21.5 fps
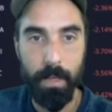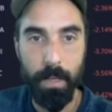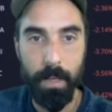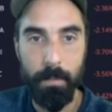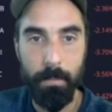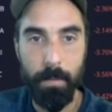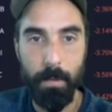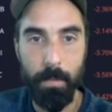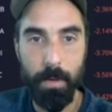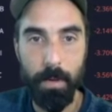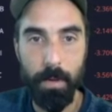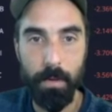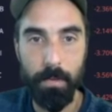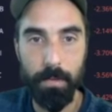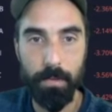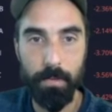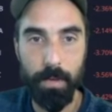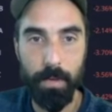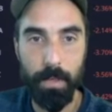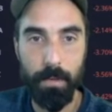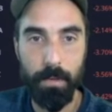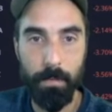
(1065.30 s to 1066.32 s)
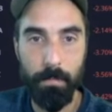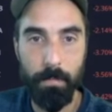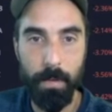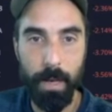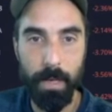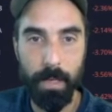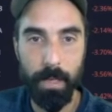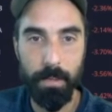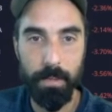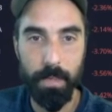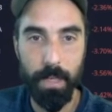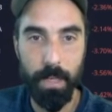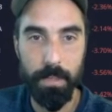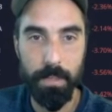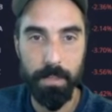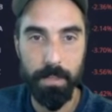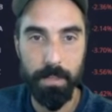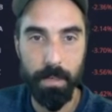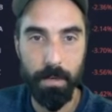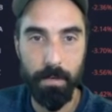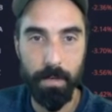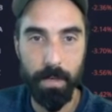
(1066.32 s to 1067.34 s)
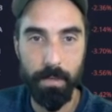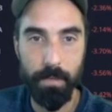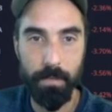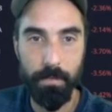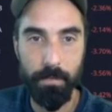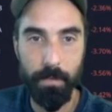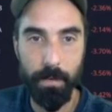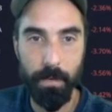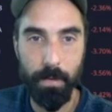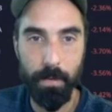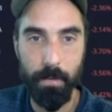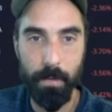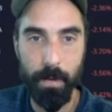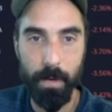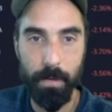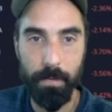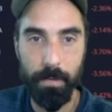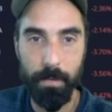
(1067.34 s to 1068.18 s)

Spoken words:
But we got tricked. The market changes direction for a little while.